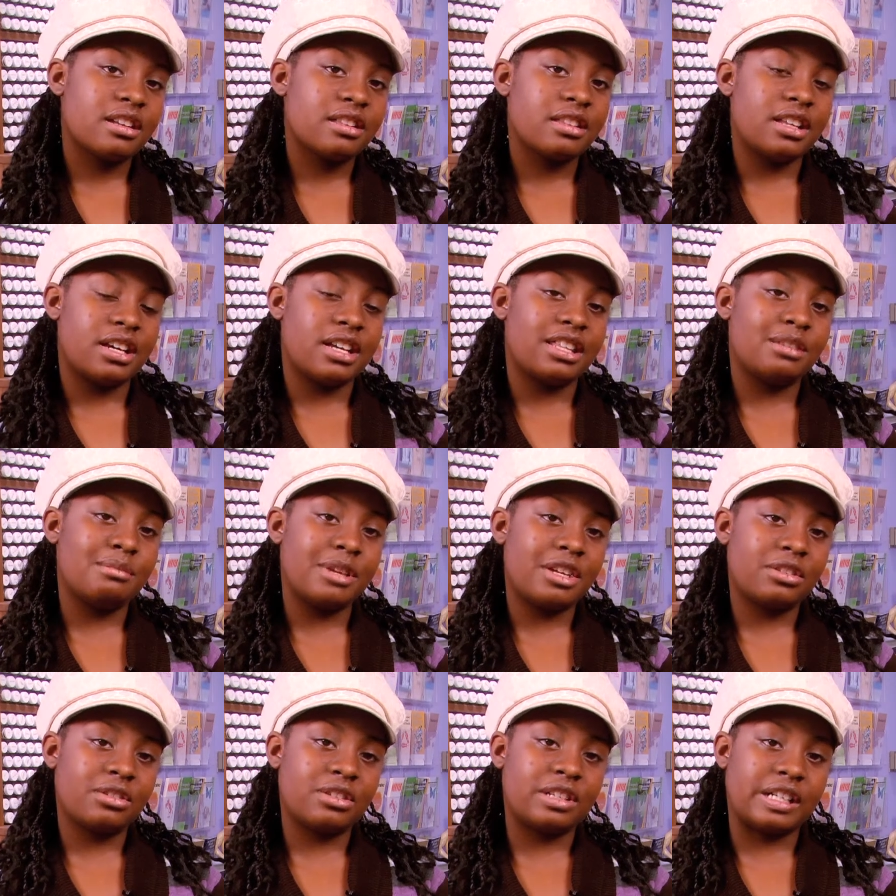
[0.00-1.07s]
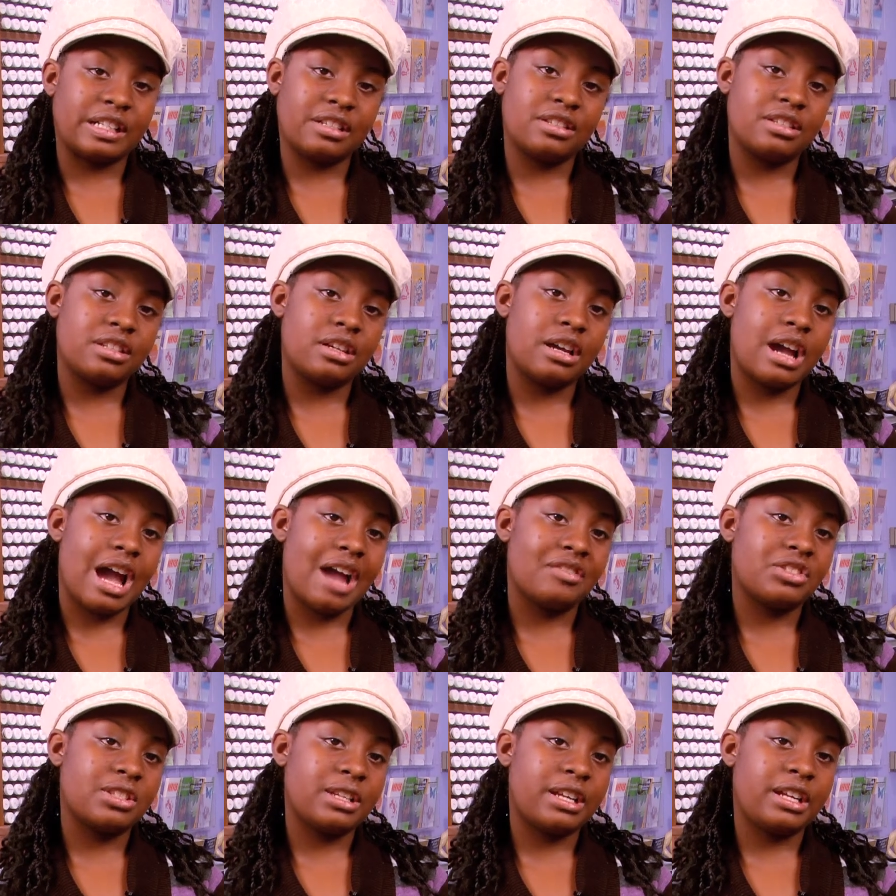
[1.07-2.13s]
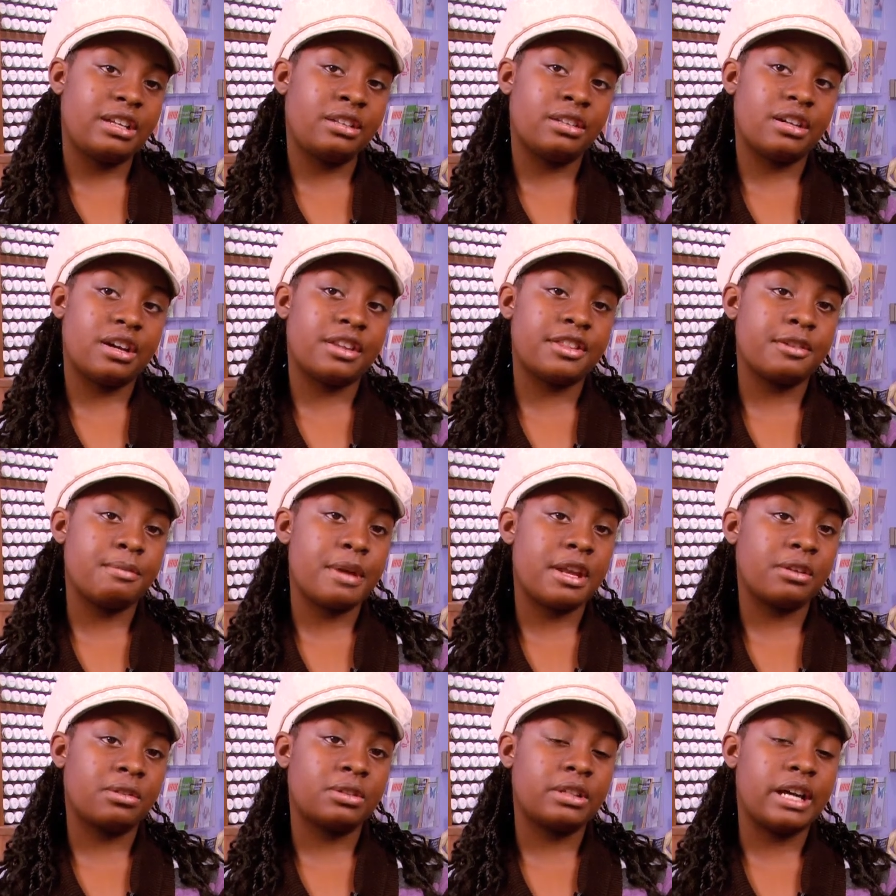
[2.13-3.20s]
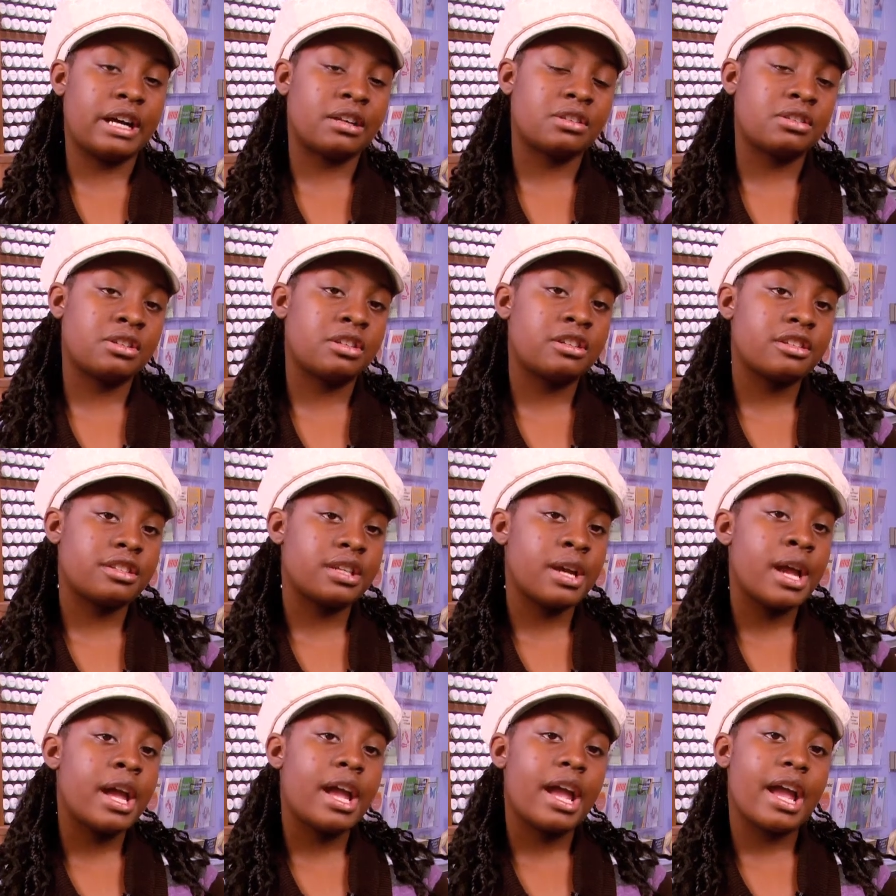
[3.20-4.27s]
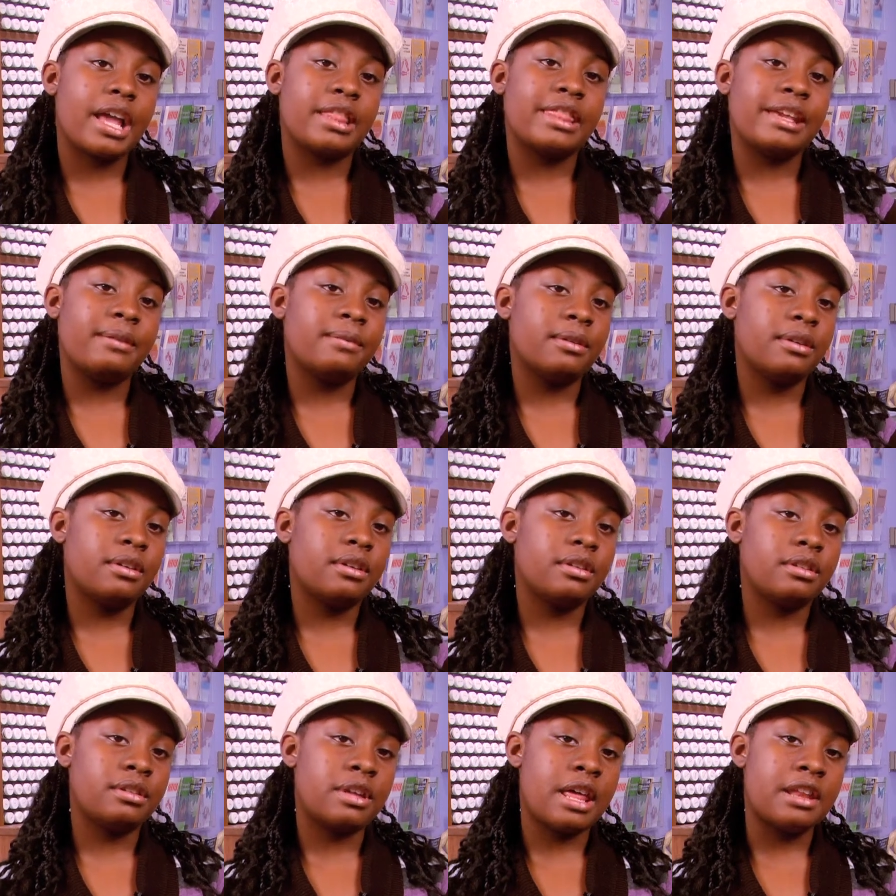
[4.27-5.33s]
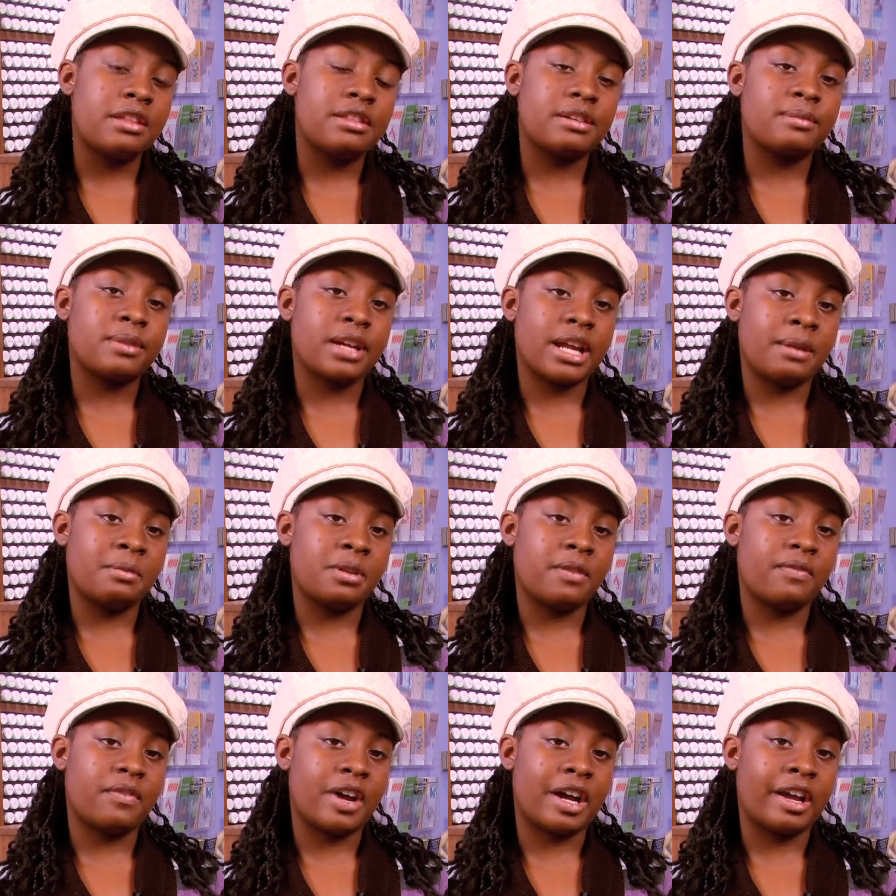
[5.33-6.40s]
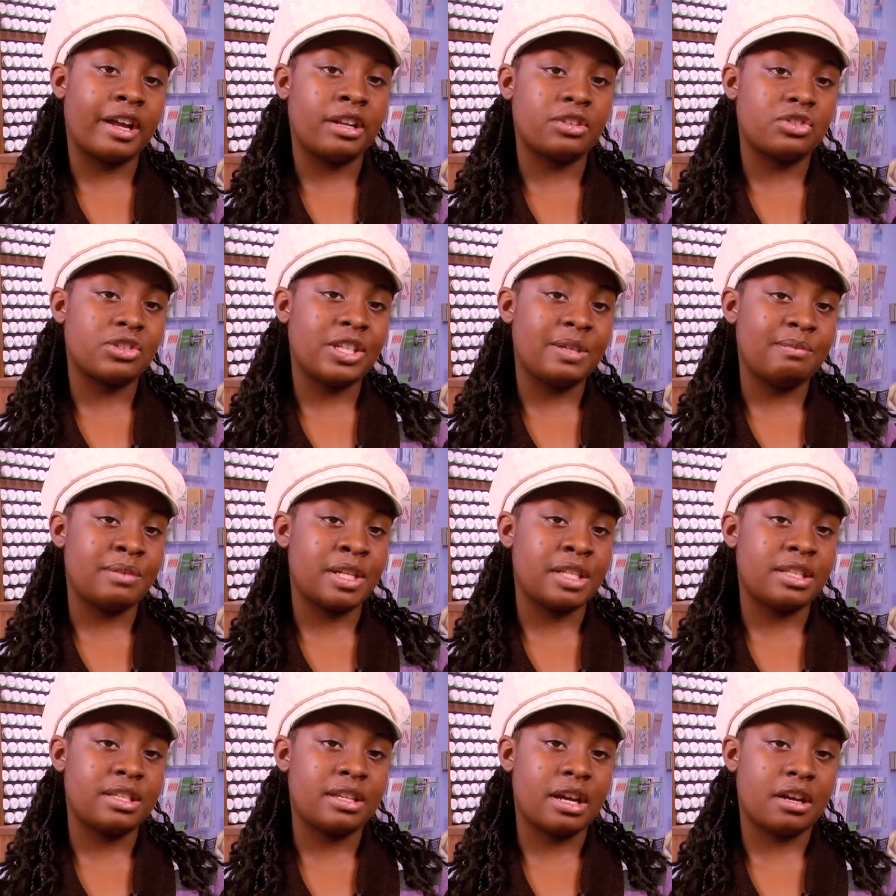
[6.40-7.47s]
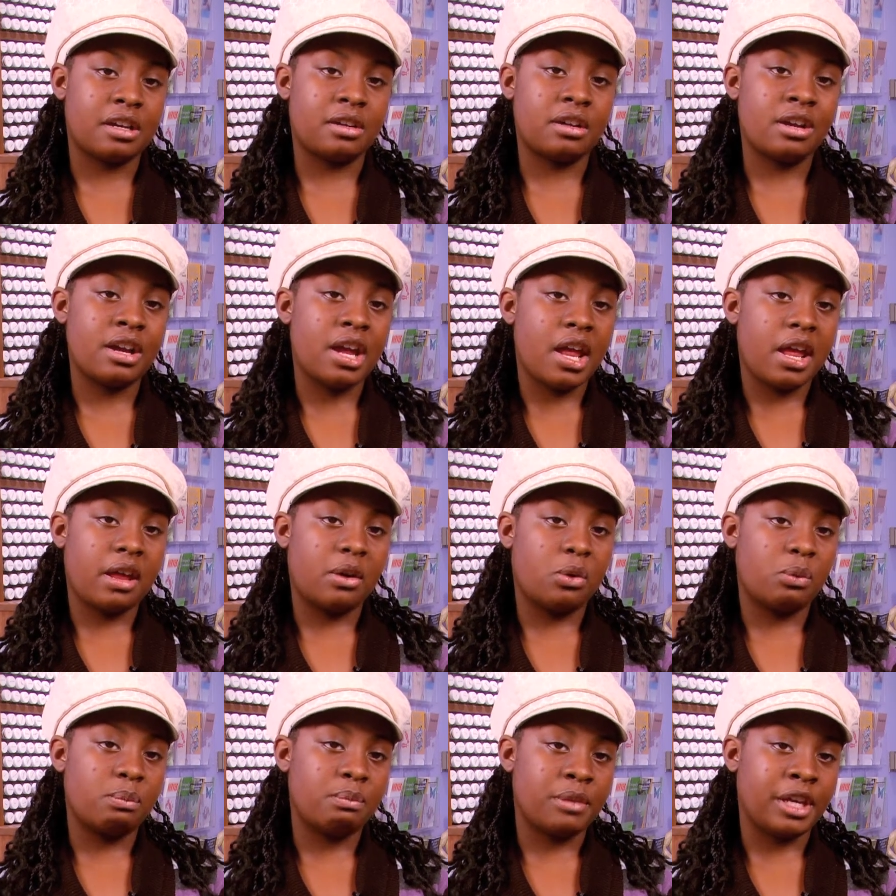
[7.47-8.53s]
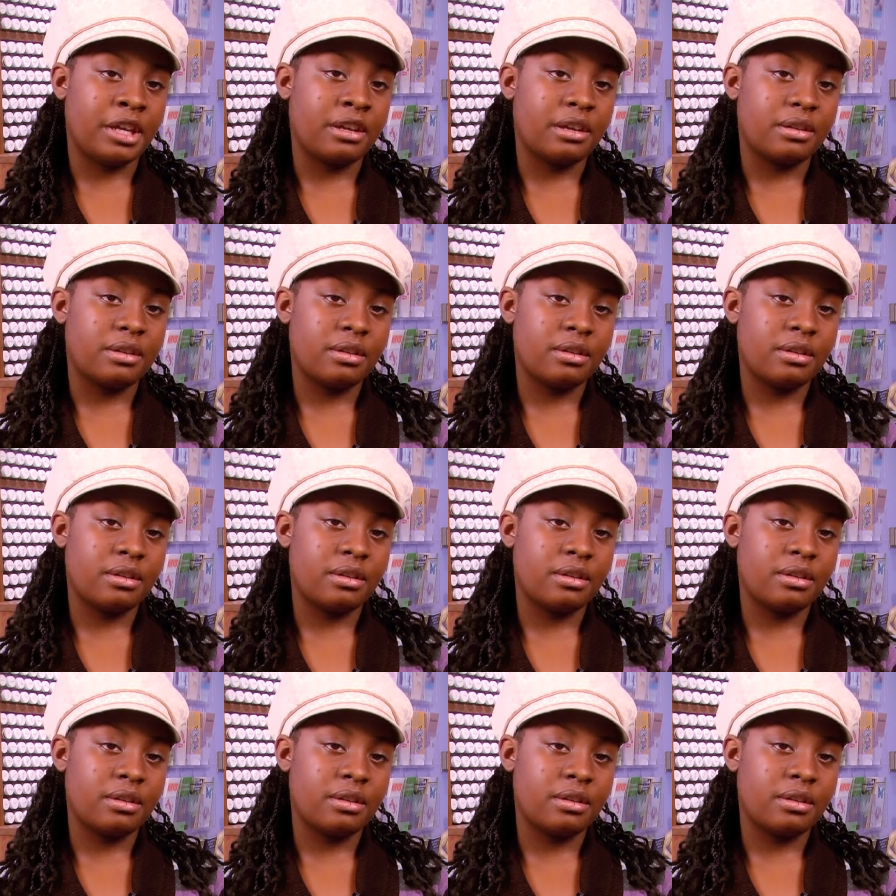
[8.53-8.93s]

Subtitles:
The other medical doctors, I've seen other medical doctors, and none of them were able to find treatments that helped me